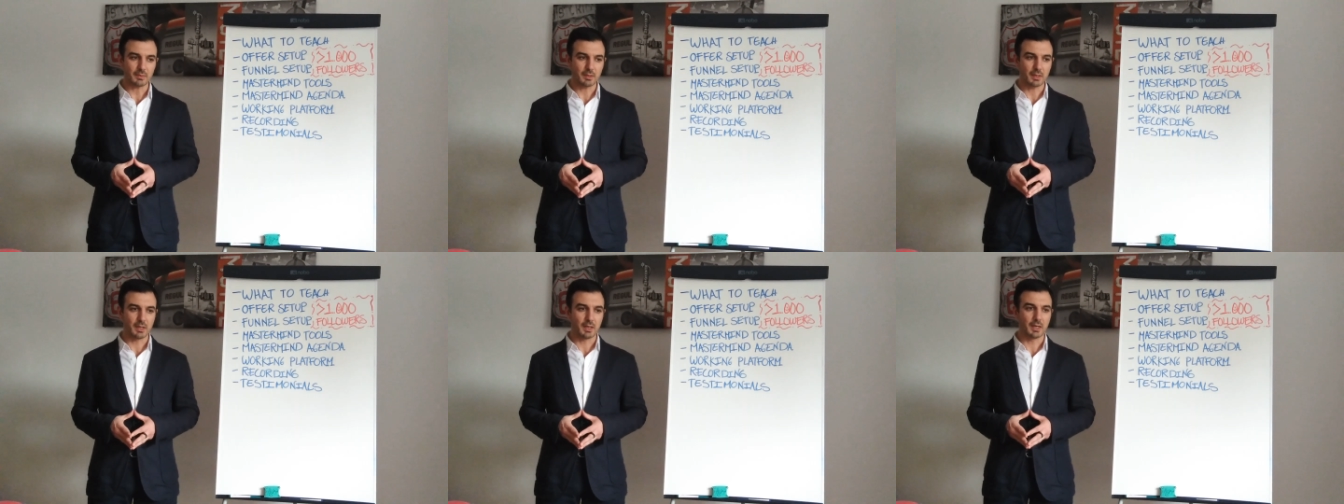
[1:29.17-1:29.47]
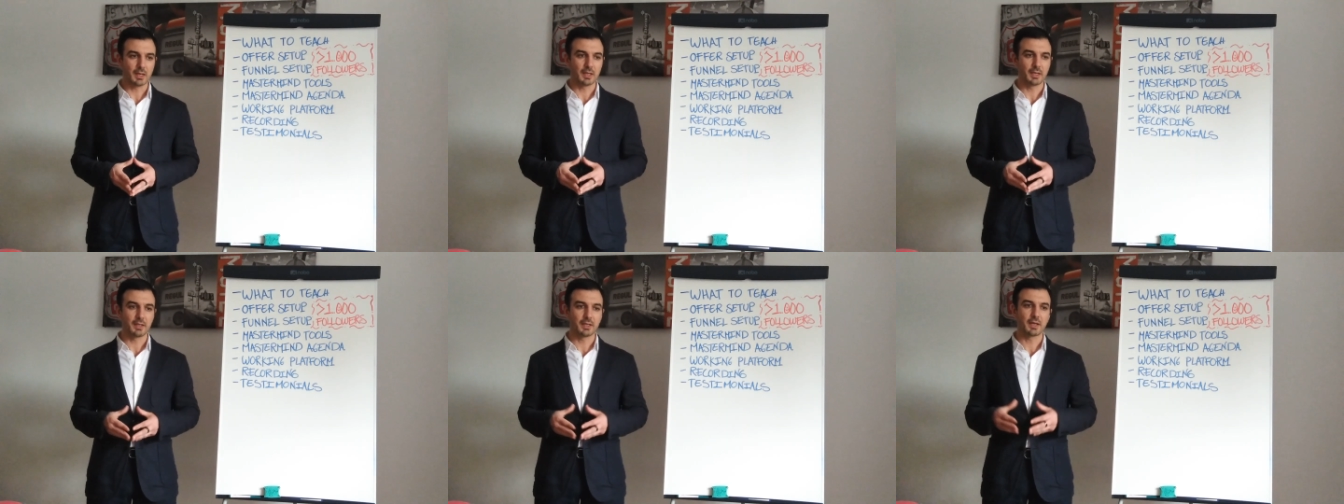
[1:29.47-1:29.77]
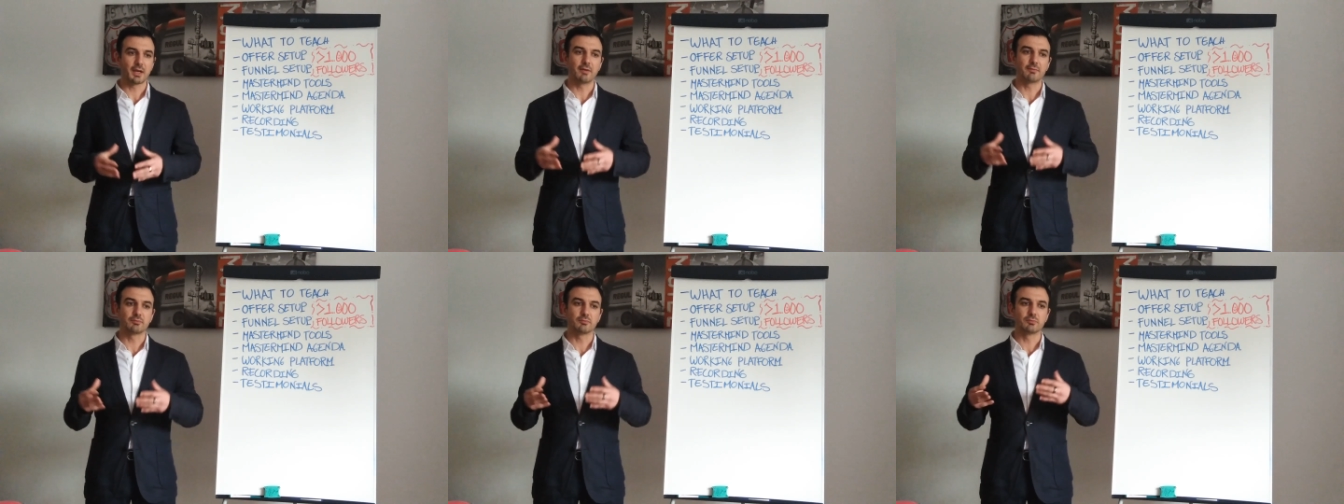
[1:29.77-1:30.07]
I
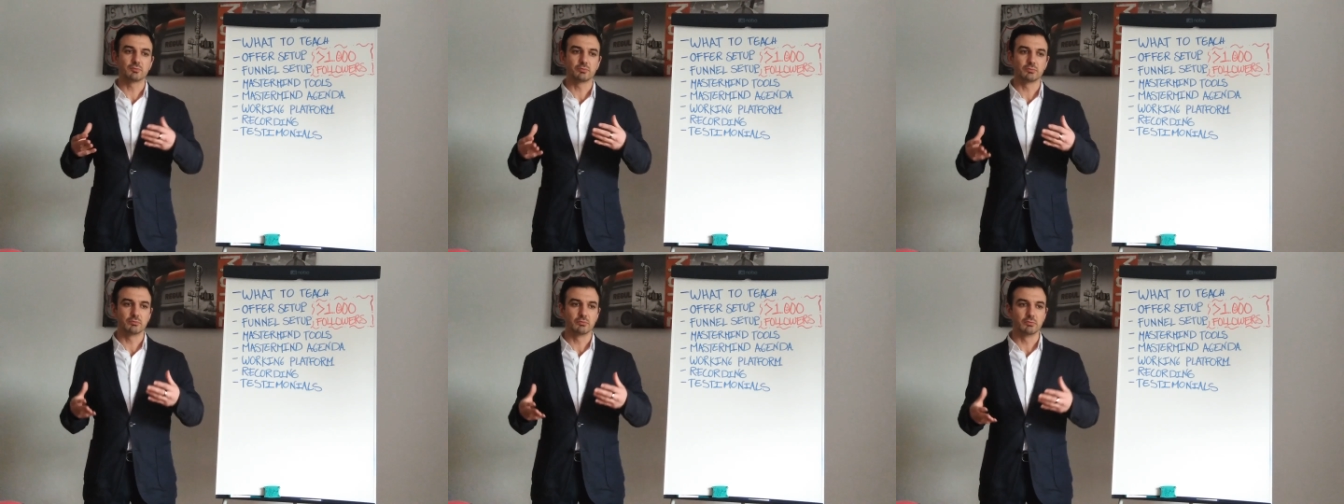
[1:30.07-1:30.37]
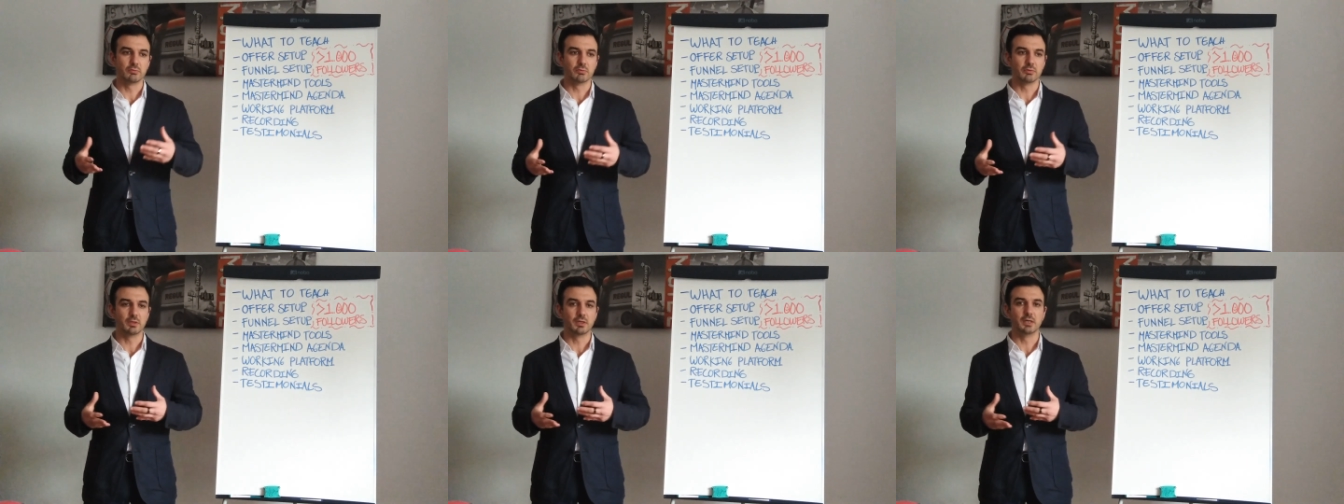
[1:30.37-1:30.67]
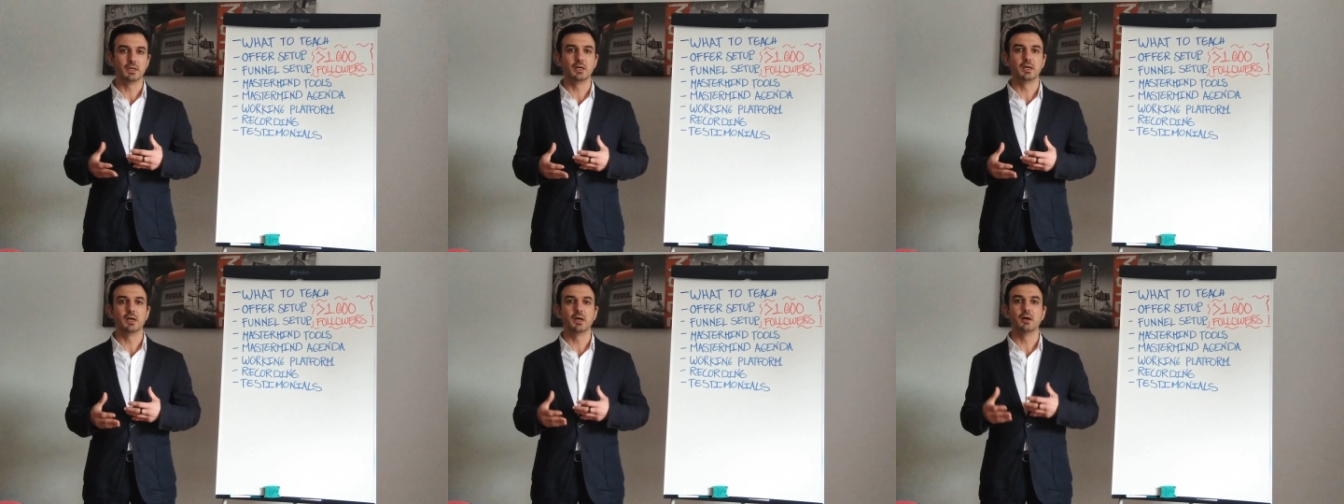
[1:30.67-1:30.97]
have to
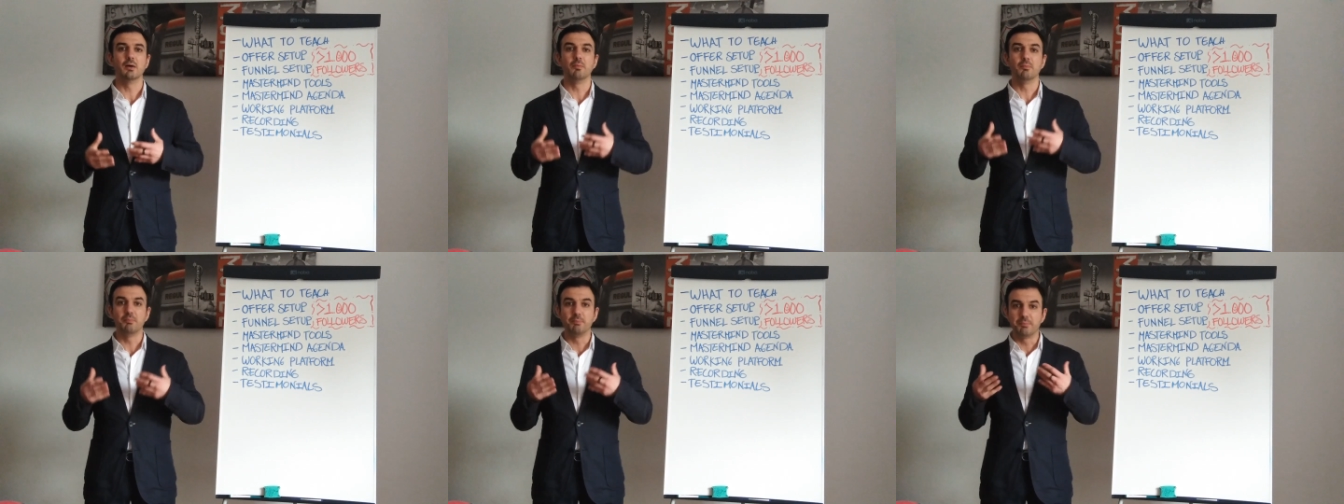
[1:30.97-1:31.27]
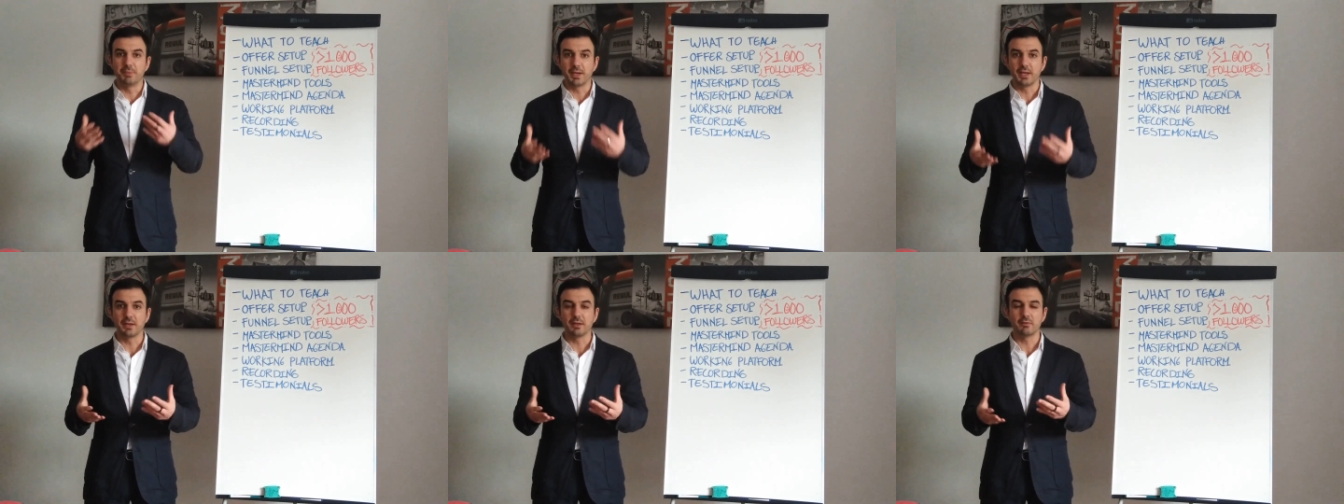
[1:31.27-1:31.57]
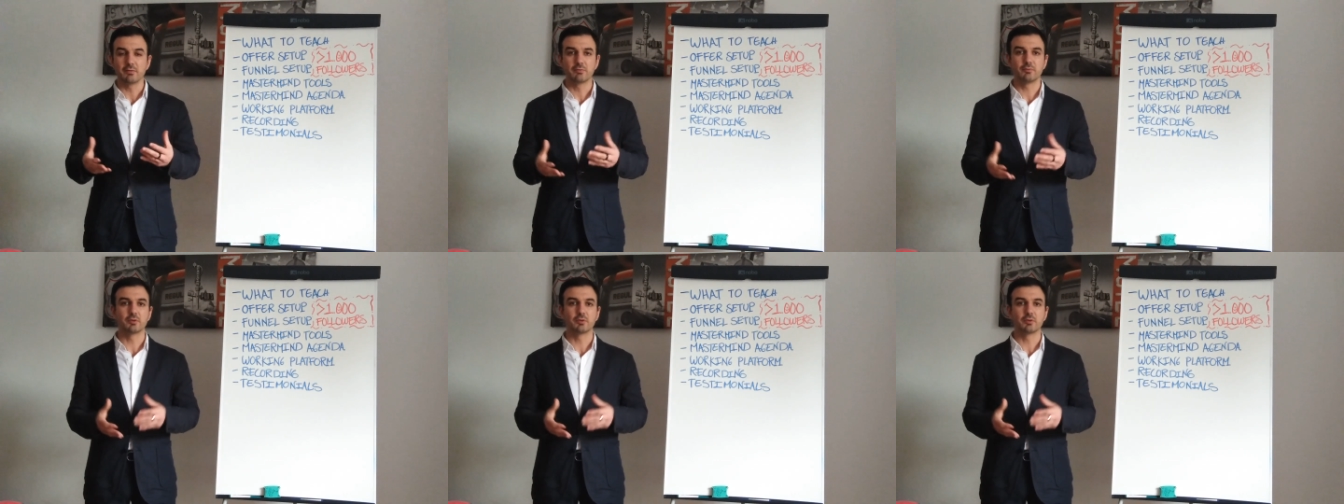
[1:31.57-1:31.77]
pay